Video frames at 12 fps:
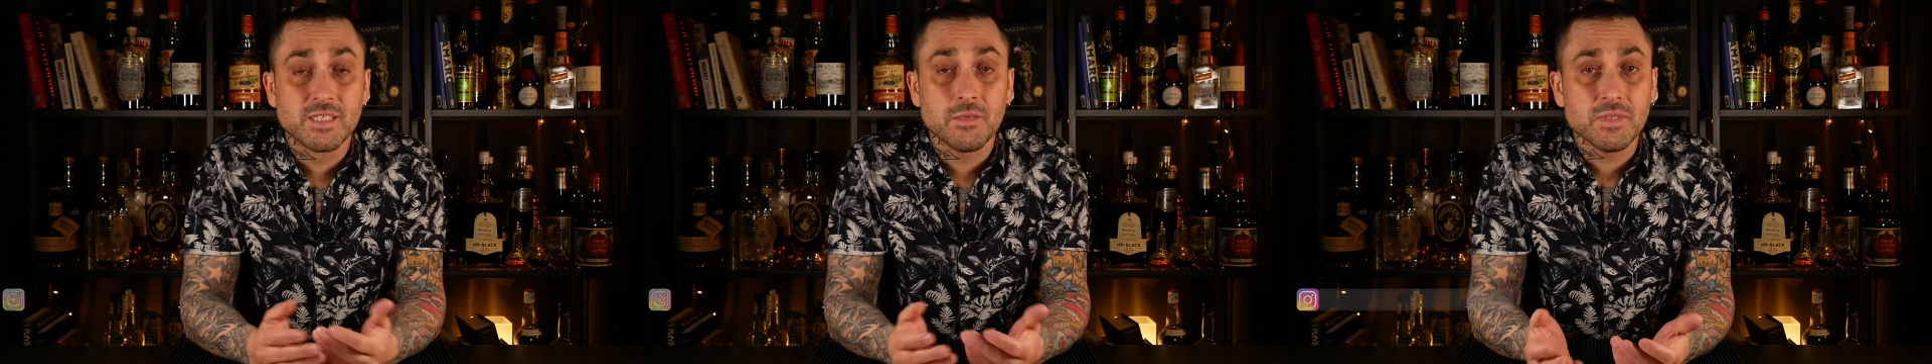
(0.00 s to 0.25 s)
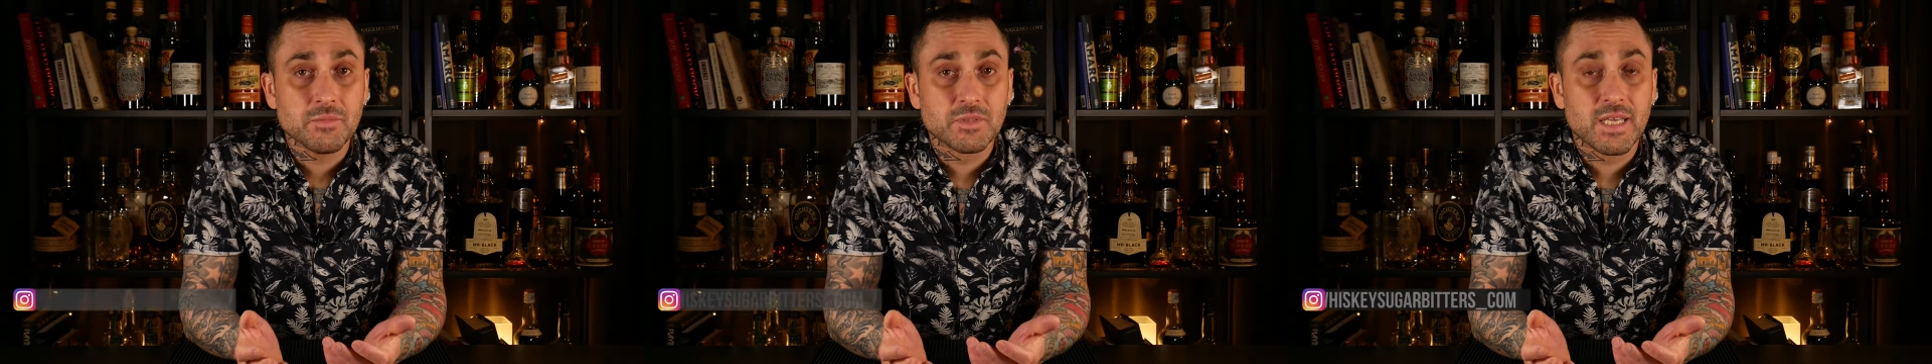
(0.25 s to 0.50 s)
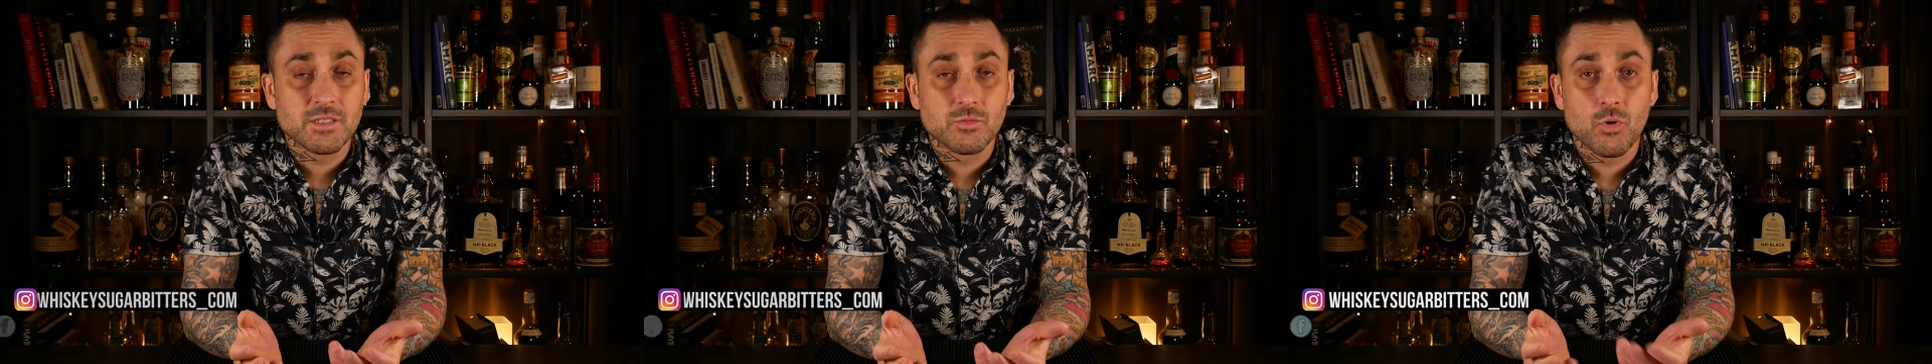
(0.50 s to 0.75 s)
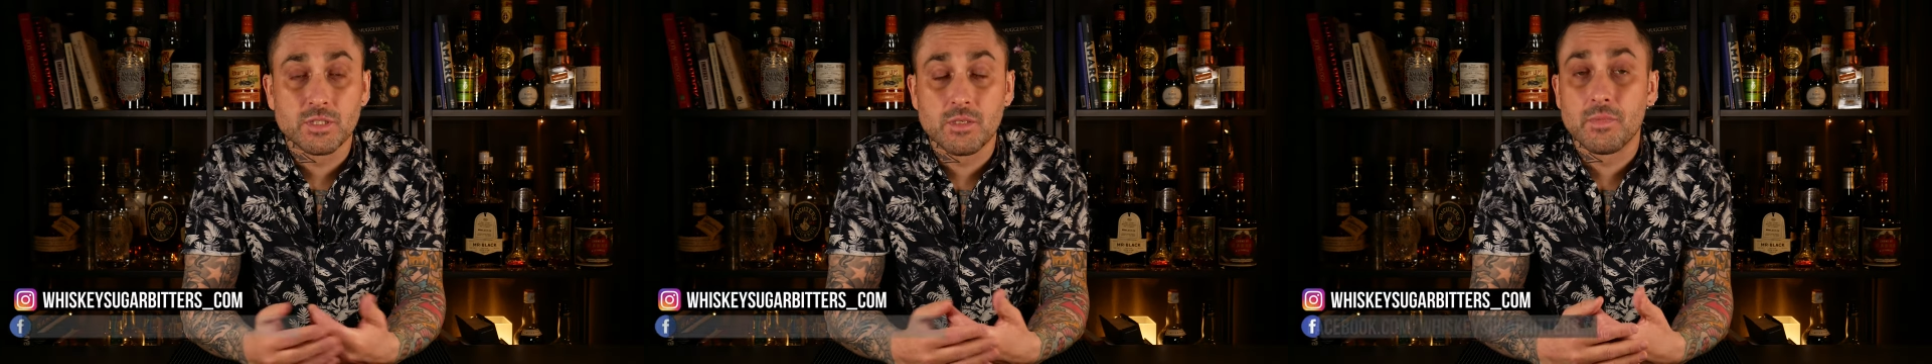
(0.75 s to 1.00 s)
Sometimes
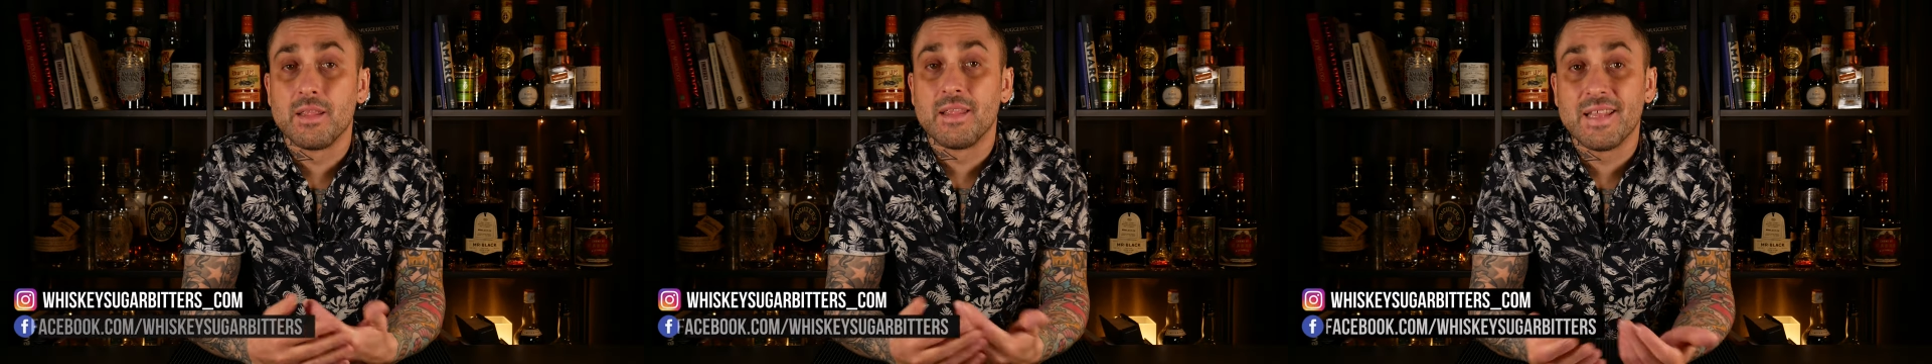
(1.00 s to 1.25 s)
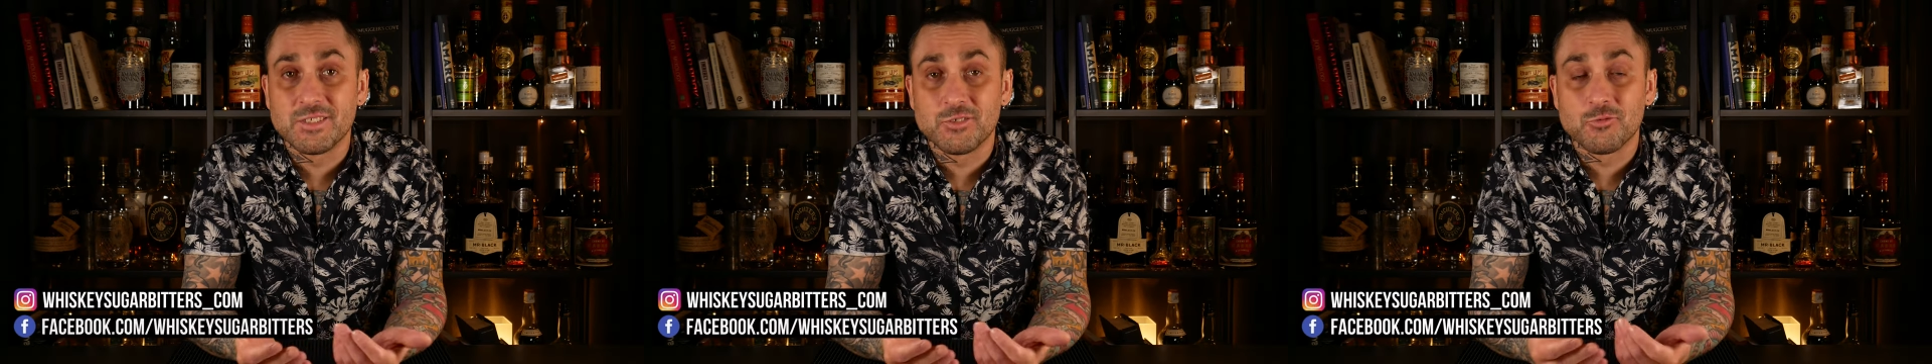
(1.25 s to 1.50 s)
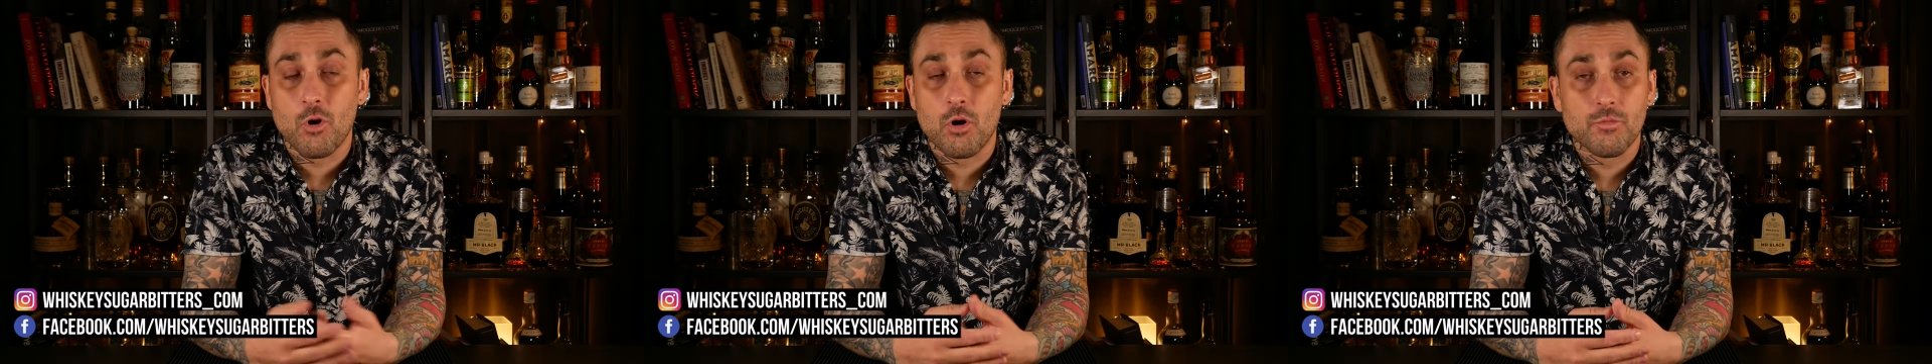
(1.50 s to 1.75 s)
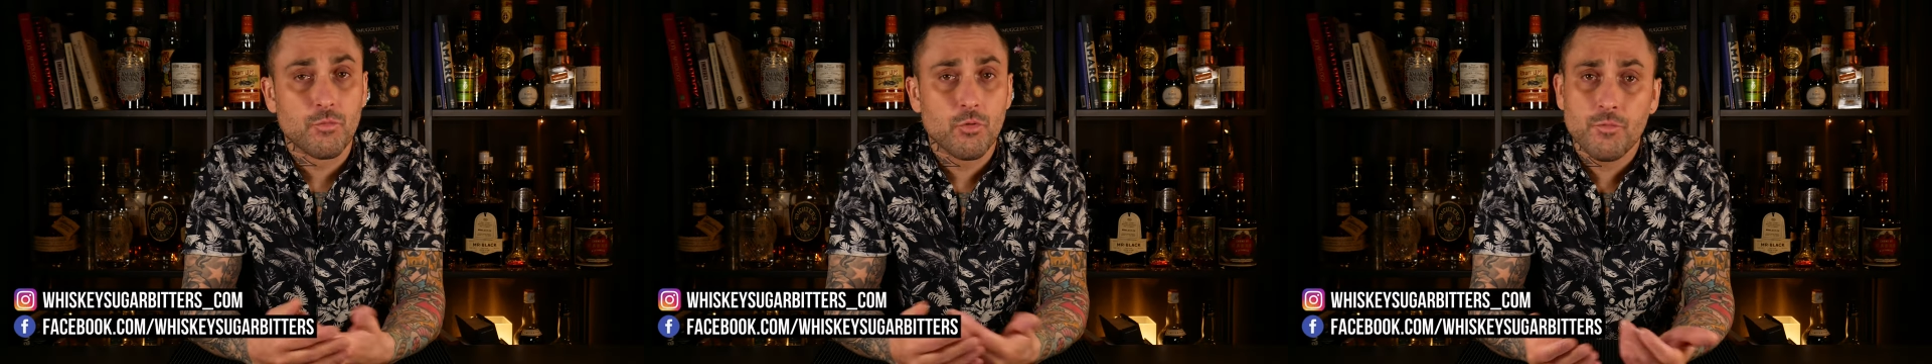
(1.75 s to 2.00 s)
guests want something less strong
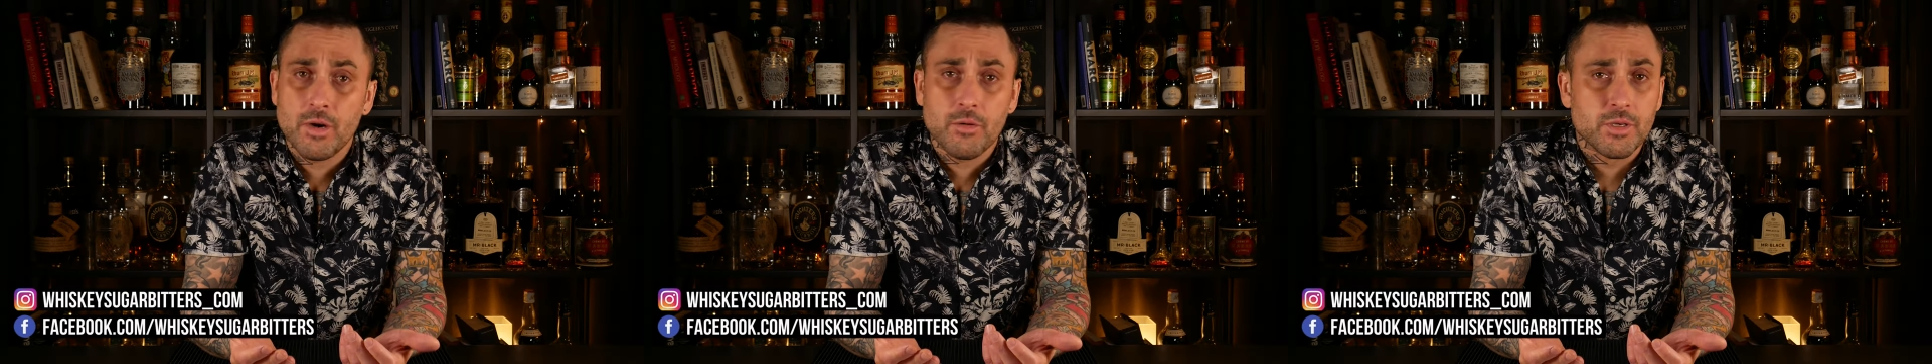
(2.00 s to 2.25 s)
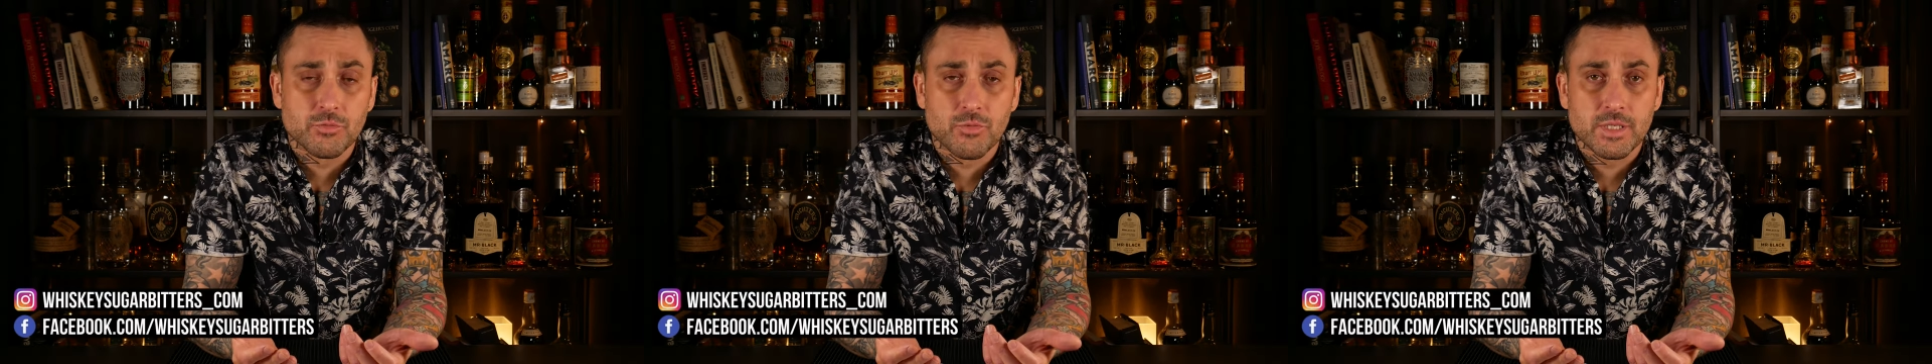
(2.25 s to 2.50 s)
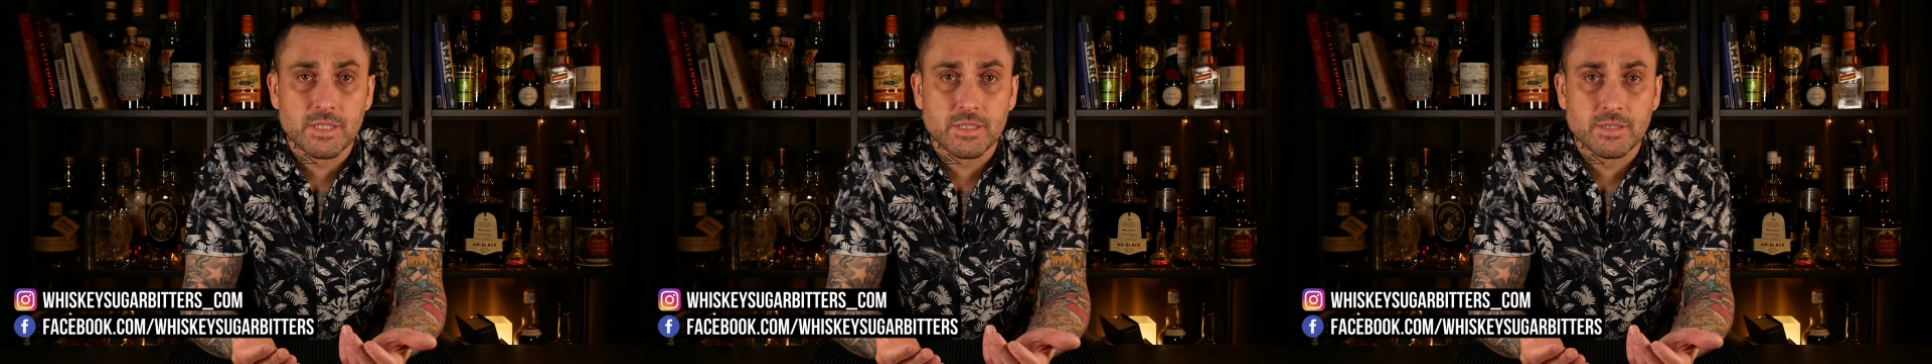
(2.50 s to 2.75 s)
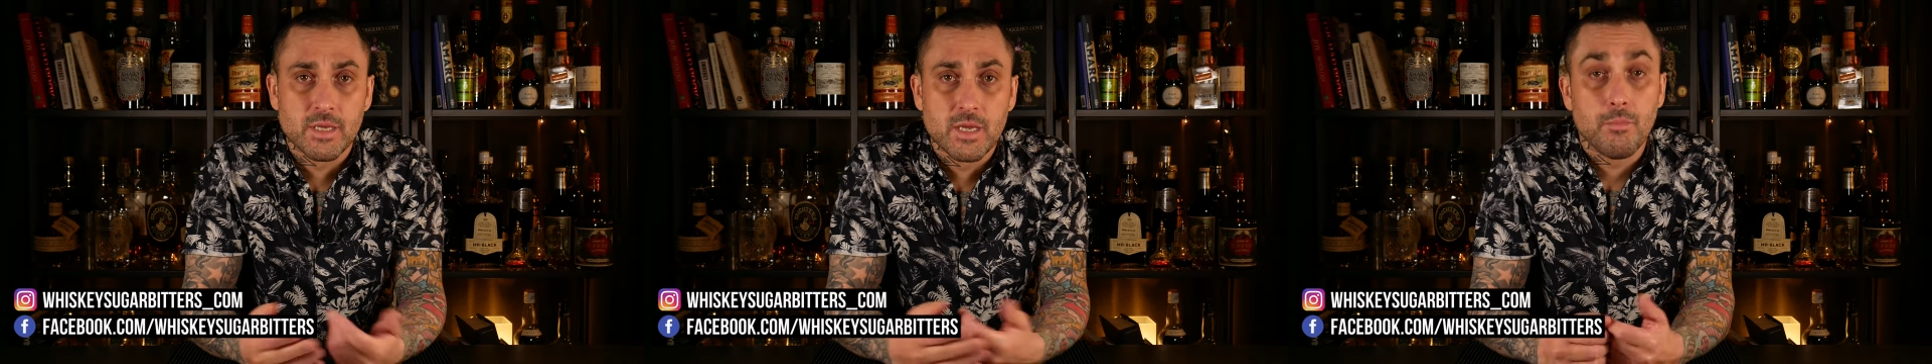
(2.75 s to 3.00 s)
for various reasons.